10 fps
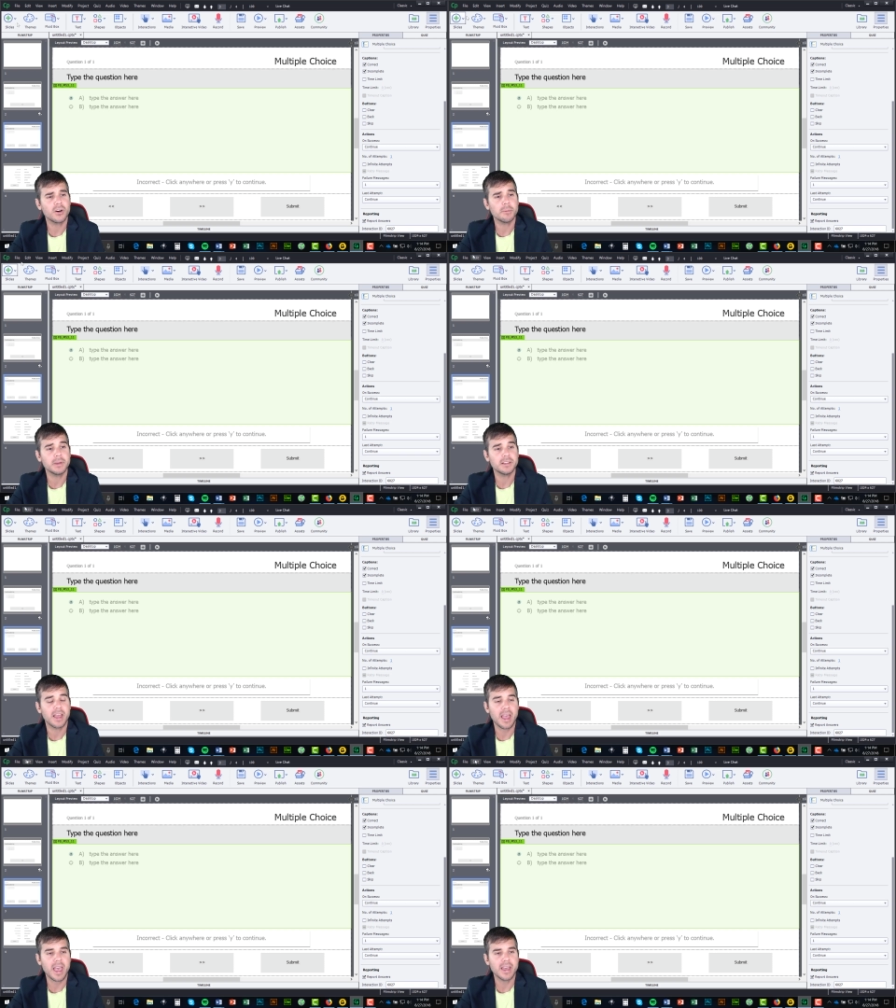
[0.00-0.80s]
going to go up in
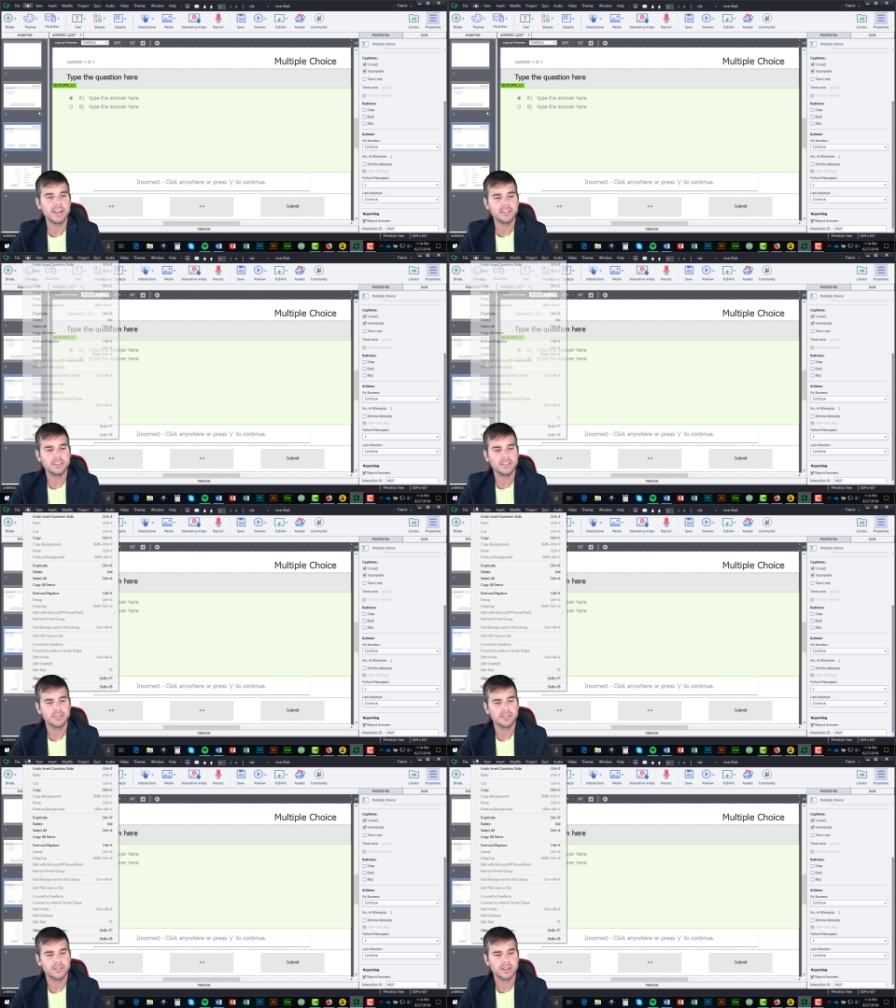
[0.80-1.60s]
the edit
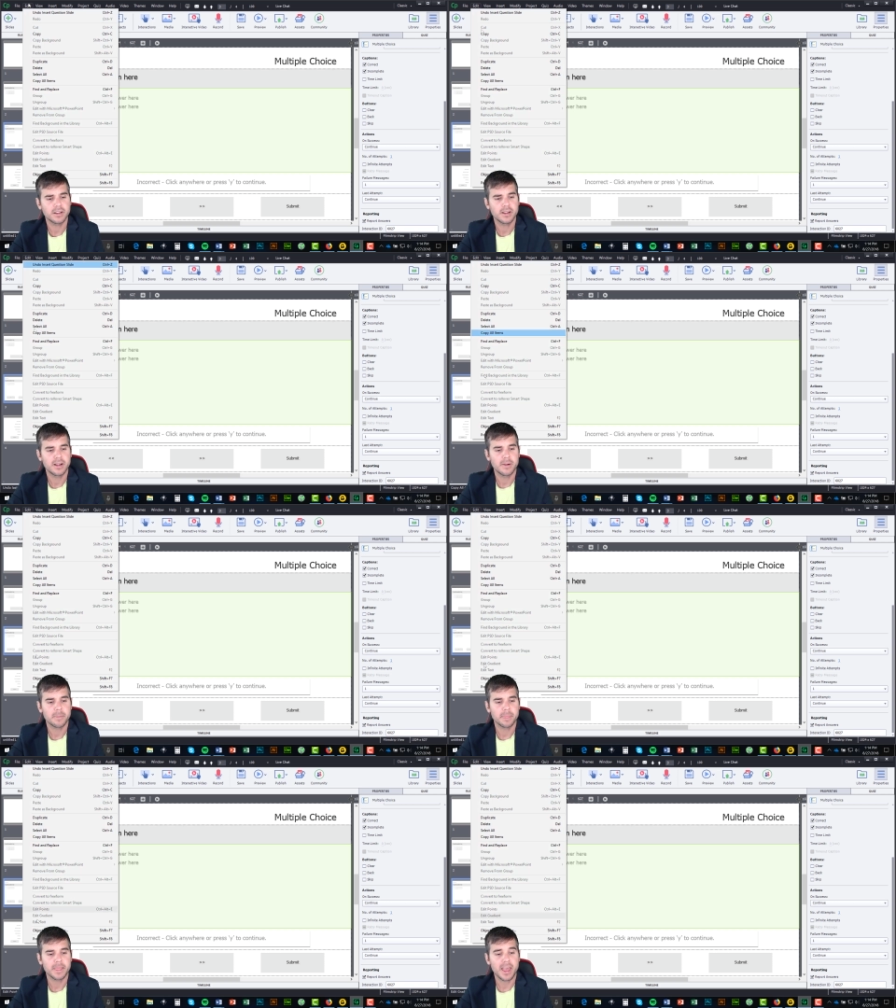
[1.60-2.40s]

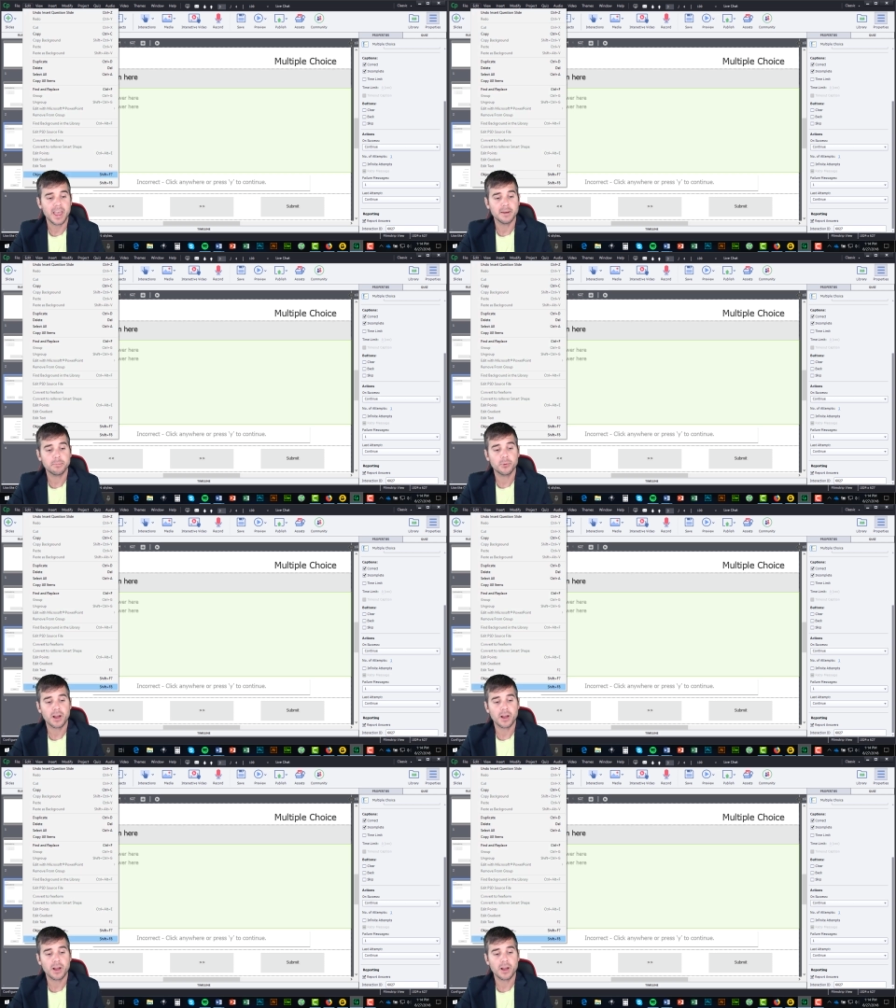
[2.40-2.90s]
and